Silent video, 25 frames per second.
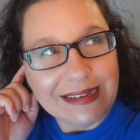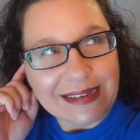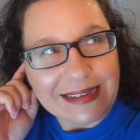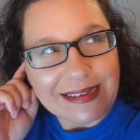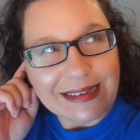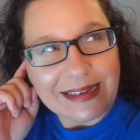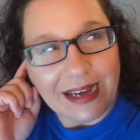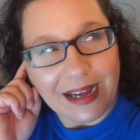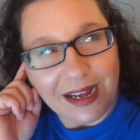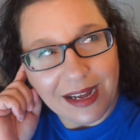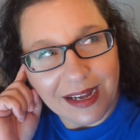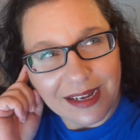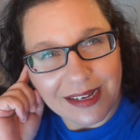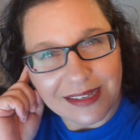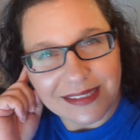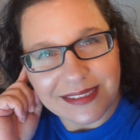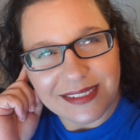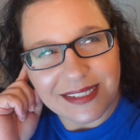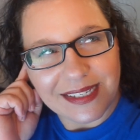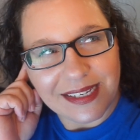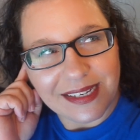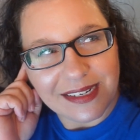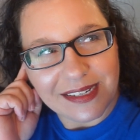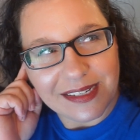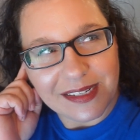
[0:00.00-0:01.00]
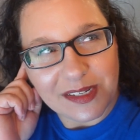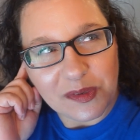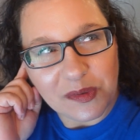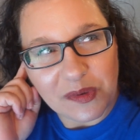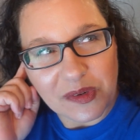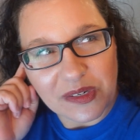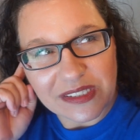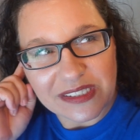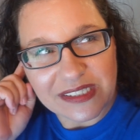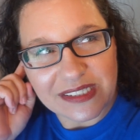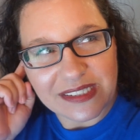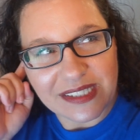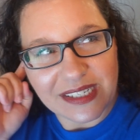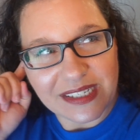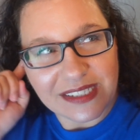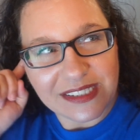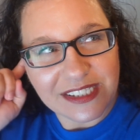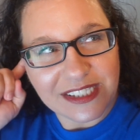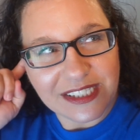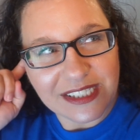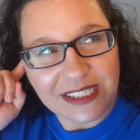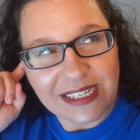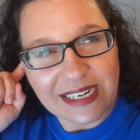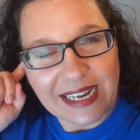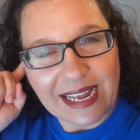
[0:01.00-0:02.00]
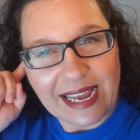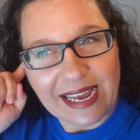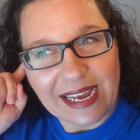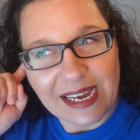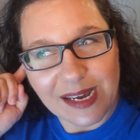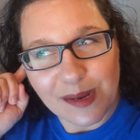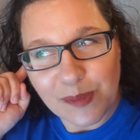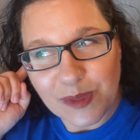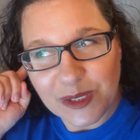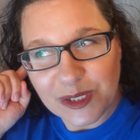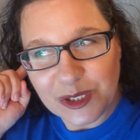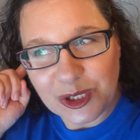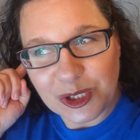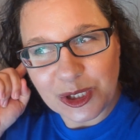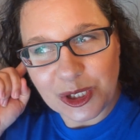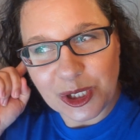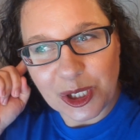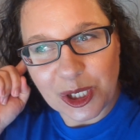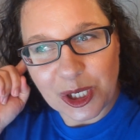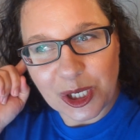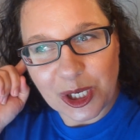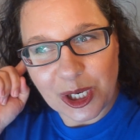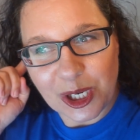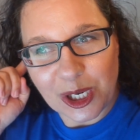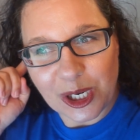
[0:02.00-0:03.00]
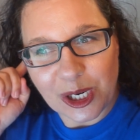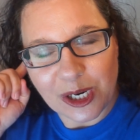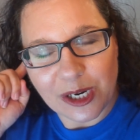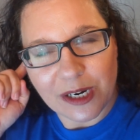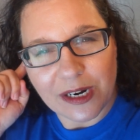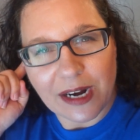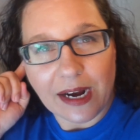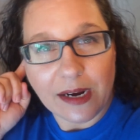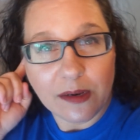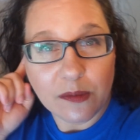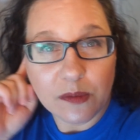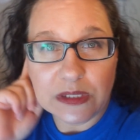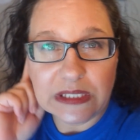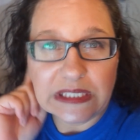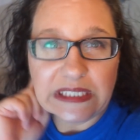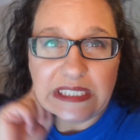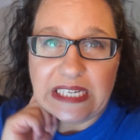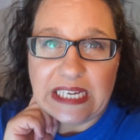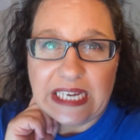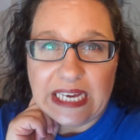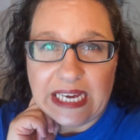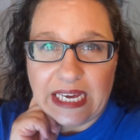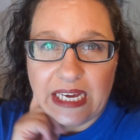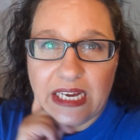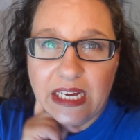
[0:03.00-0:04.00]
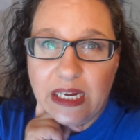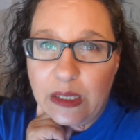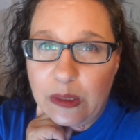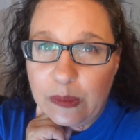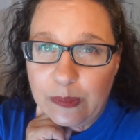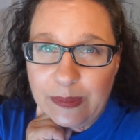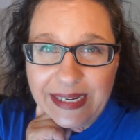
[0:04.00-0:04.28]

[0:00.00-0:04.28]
God, Tina, you are such an amateur. I really am.